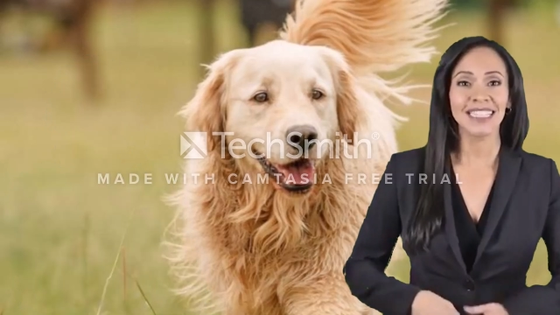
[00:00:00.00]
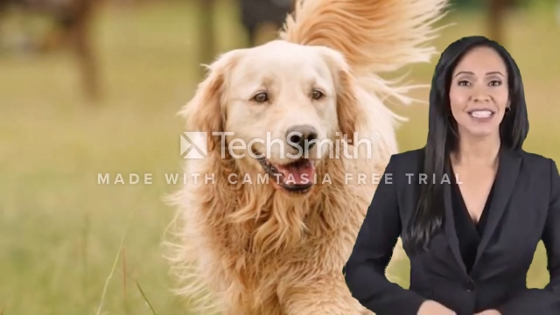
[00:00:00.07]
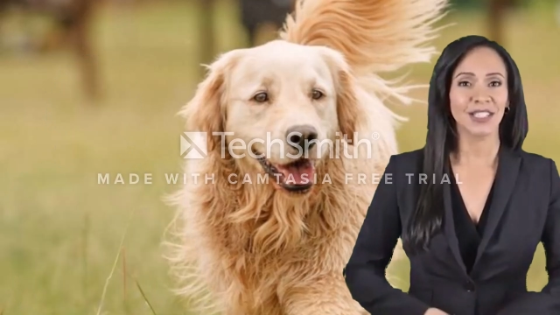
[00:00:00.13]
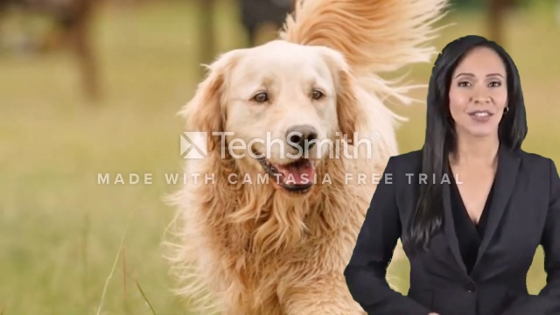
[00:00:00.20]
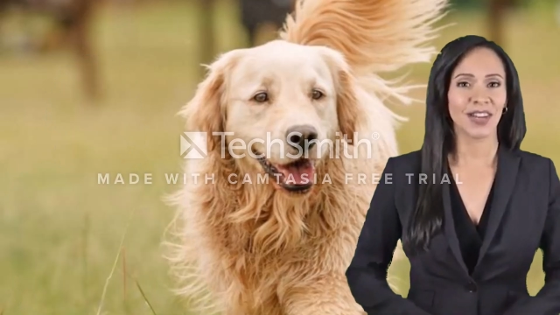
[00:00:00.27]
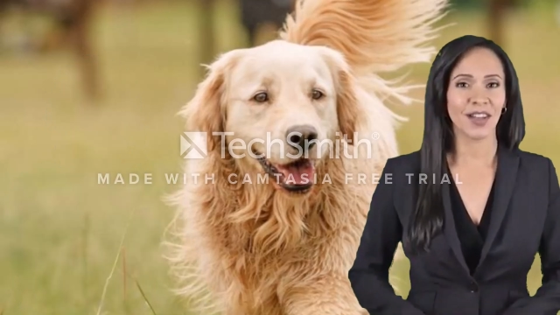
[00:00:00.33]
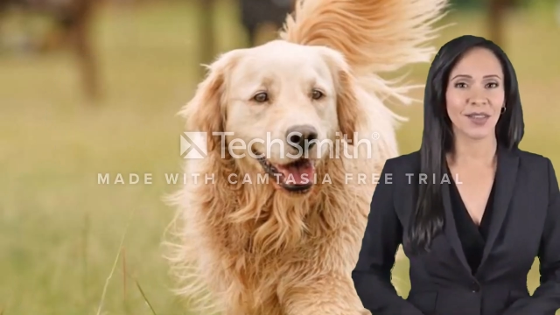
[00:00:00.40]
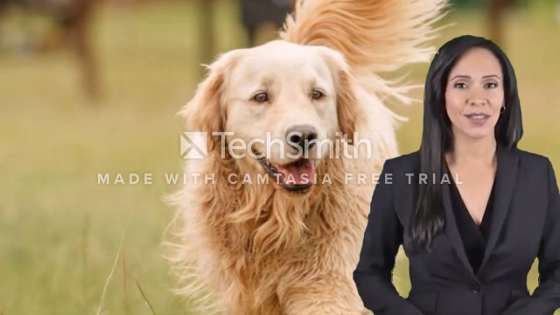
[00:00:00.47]
Speaker 1: they
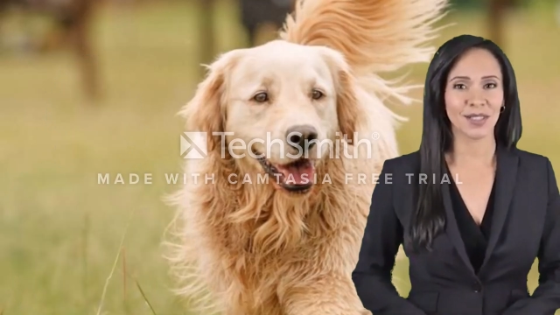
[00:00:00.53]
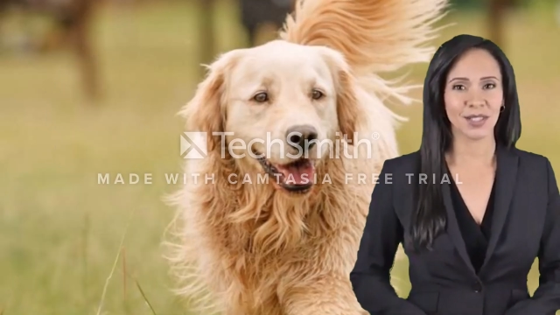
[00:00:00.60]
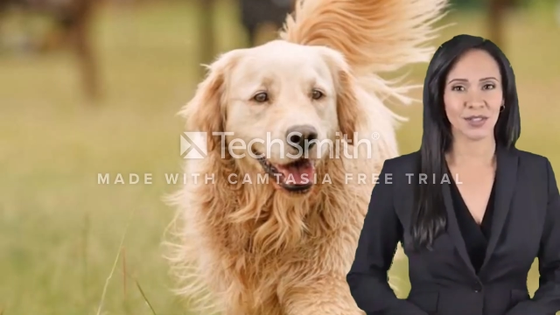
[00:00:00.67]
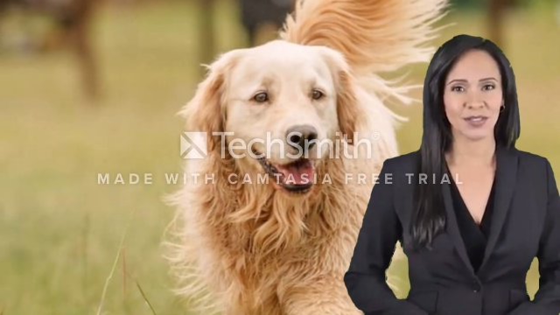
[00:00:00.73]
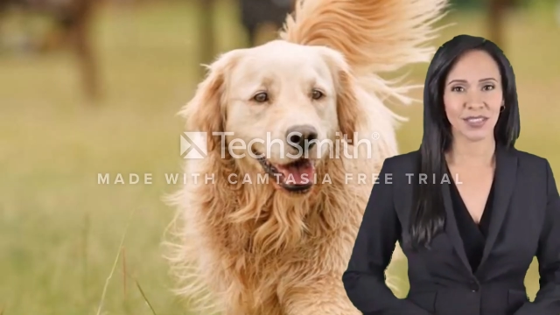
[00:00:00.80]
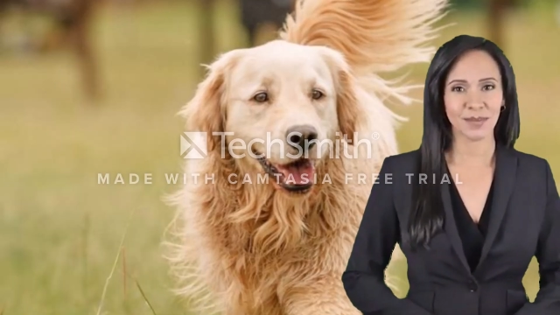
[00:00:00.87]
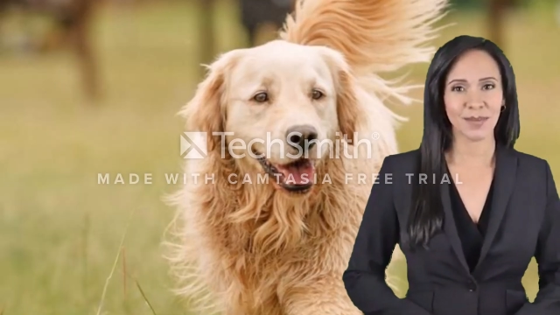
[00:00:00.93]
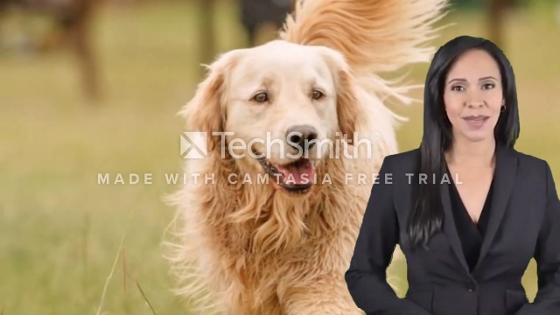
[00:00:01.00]
meet,
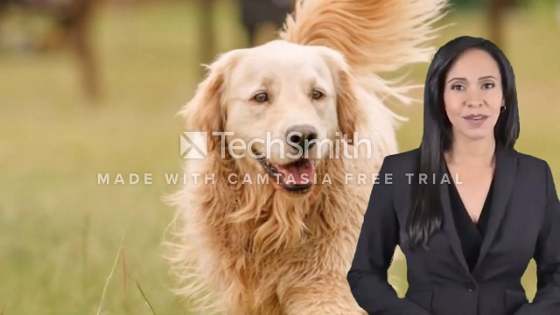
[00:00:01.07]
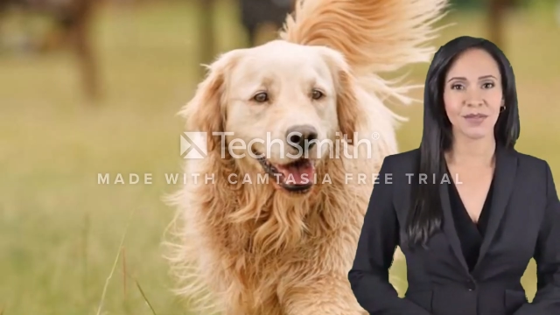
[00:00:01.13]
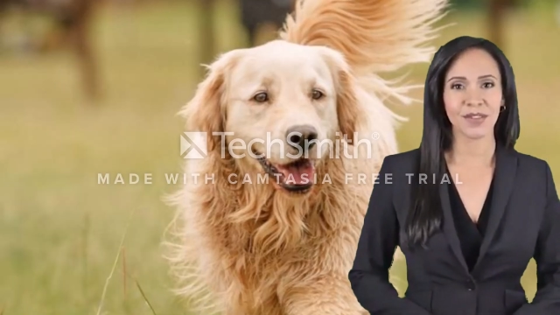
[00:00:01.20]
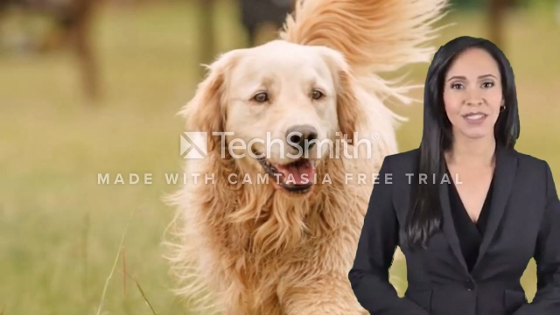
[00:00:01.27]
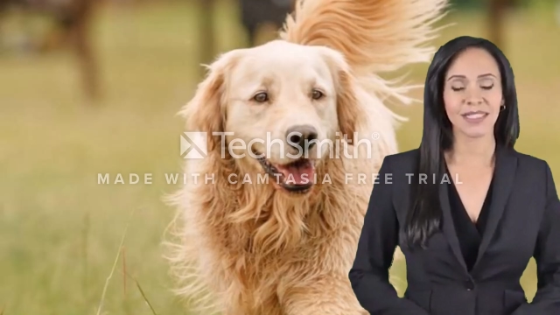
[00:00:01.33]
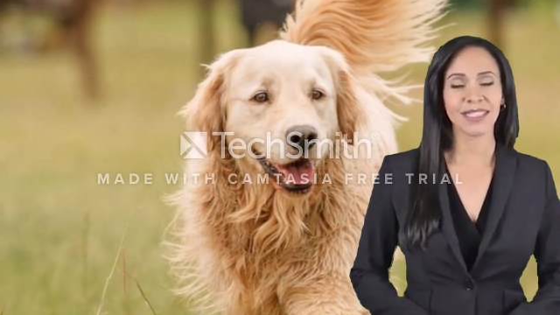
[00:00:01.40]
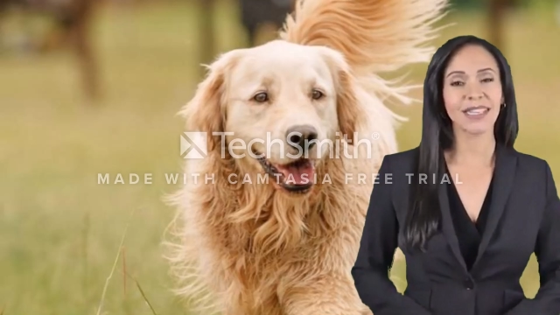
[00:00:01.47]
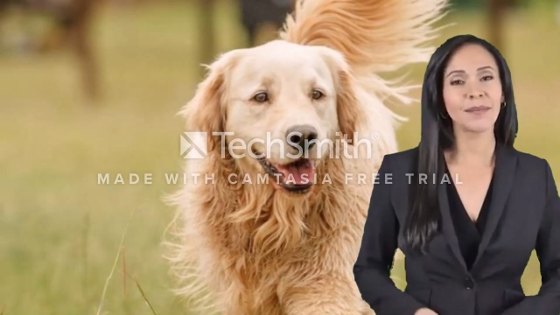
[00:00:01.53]
including
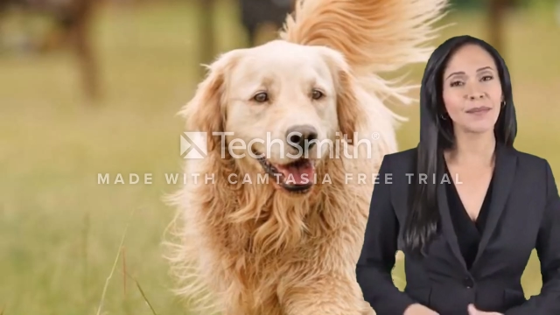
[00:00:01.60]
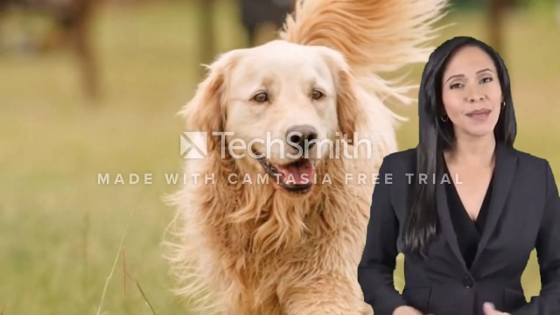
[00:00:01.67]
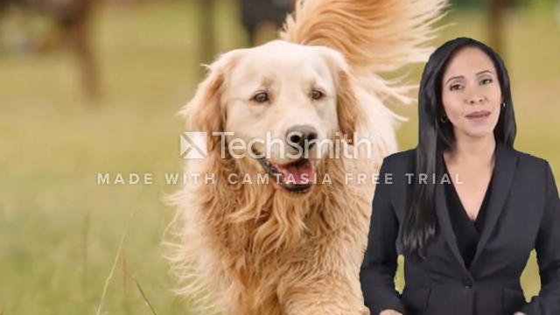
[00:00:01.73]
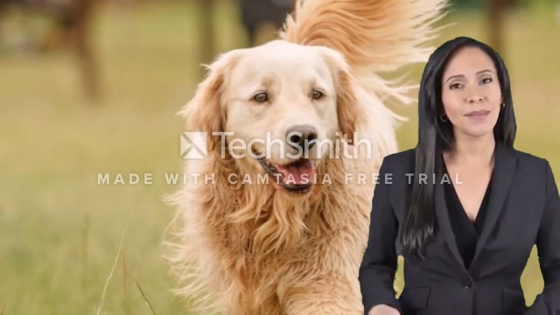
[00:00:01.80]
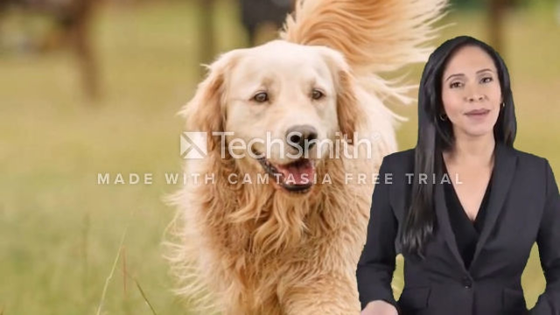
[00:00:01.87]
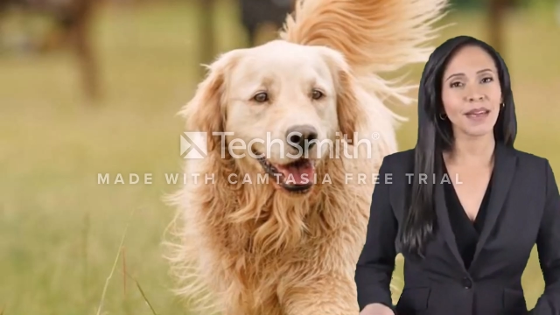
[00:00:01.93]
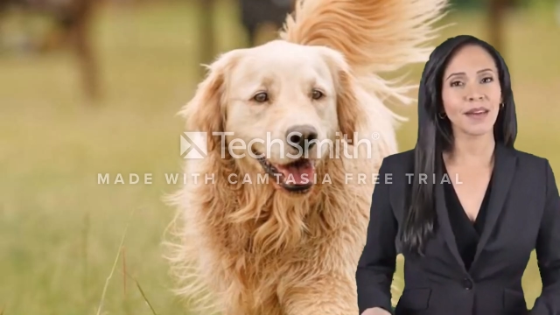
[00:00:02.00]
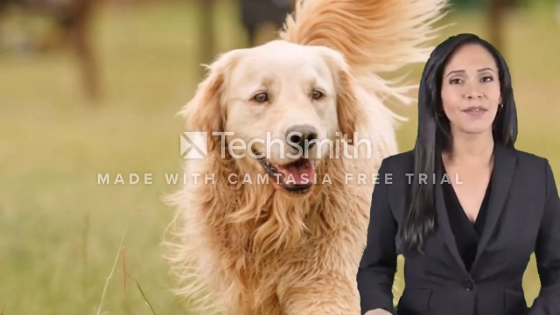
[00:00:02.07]
children
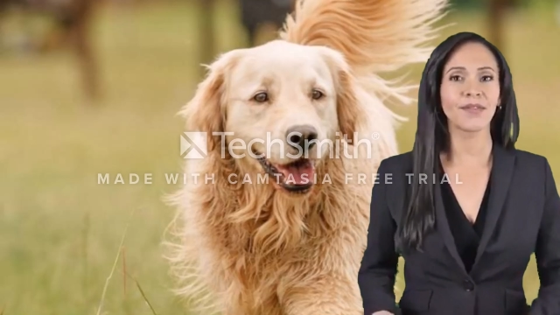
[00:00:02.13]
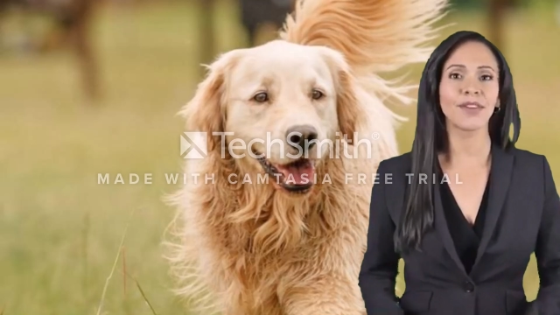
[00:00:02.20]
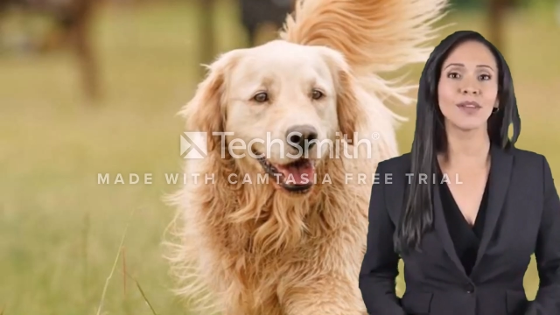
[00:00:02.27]
and other